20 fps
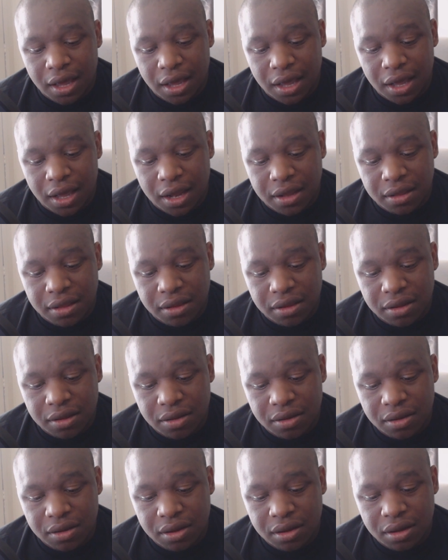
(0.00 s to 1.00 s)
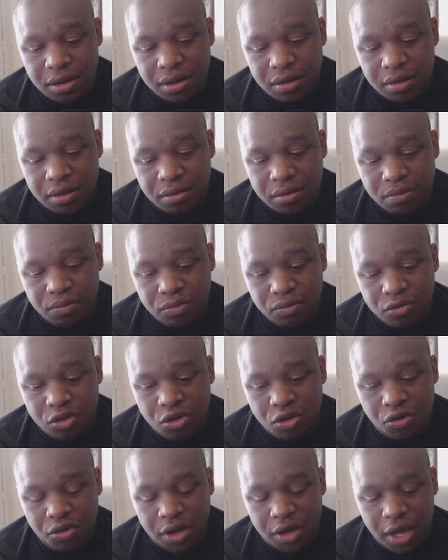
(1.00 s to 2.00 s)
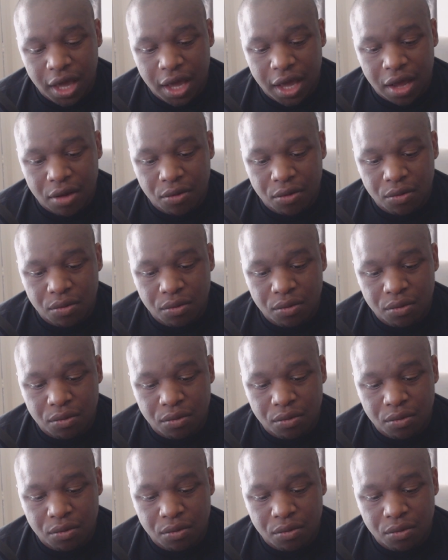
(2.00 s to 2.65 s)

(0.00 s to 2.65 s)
And so yeah,